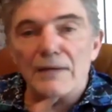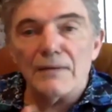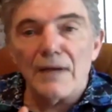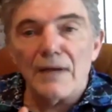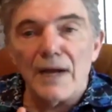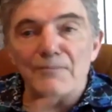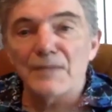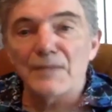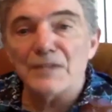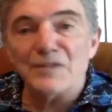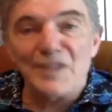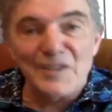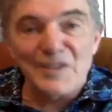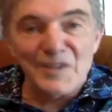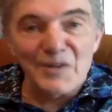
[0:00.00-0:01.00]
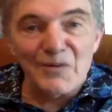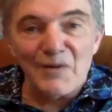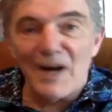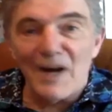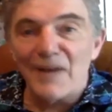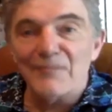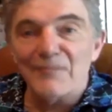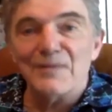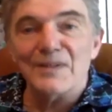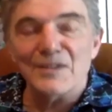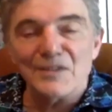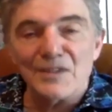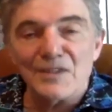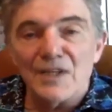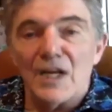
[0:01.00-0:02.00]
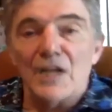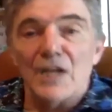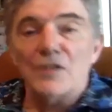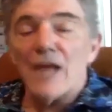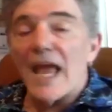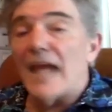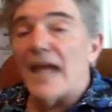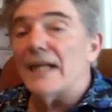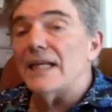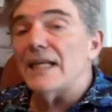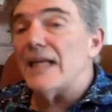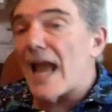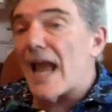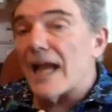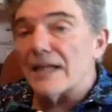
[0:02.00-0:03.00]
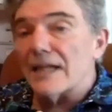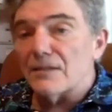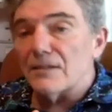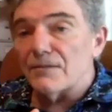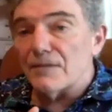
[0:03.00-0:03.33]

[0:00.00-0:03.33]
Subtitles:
missing you. Any act of